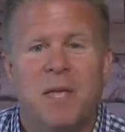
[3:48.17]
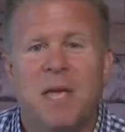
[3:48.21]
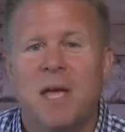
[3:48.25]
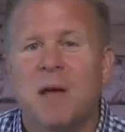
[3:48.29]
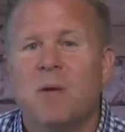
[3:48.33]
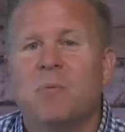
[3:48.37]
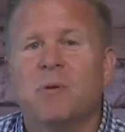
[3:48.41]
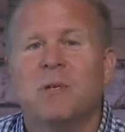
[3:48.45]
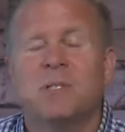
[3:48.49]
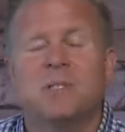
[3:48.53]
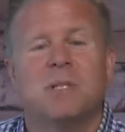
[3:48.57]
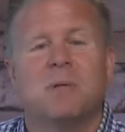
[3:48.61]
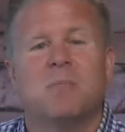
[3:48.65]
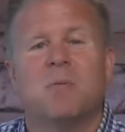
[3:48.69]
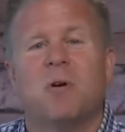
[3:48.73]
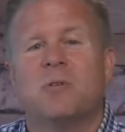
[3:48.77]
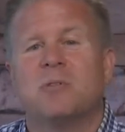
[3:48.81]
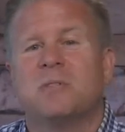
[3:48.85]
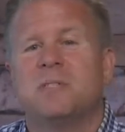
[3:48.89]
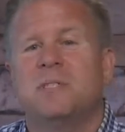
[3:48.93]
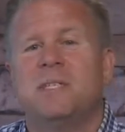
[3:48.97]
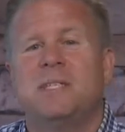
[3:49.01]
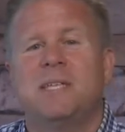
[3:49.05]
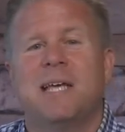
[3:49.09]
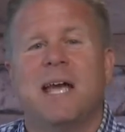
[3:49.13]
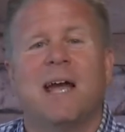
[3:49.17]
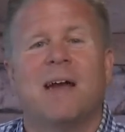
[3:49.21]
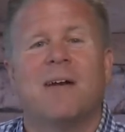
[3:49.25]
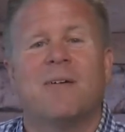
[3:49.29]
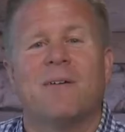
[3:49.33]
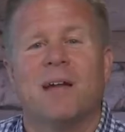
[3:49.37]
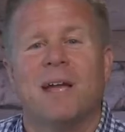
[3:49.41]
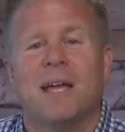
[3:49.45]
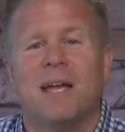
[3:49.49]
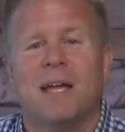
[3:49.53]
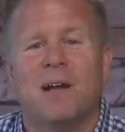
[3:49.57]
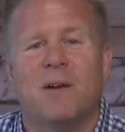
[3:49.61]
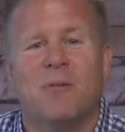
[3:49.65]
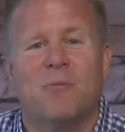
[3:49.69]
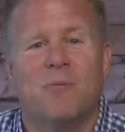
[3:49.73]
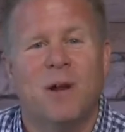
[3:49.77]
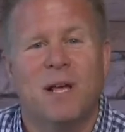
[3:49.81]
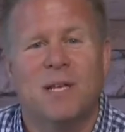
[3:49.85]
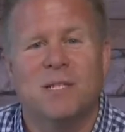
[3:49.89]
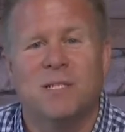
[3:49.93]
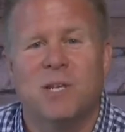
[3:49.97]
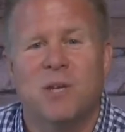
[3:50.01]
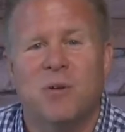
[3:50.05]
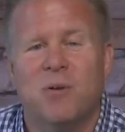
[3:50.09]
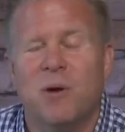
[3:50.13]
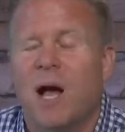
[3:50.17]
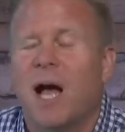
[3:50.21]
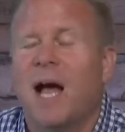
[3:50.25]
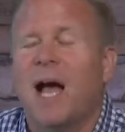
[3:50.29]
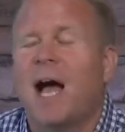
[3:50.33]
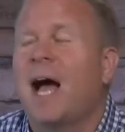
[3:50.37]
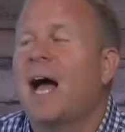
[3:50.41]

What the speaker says: It was the most daring rescue.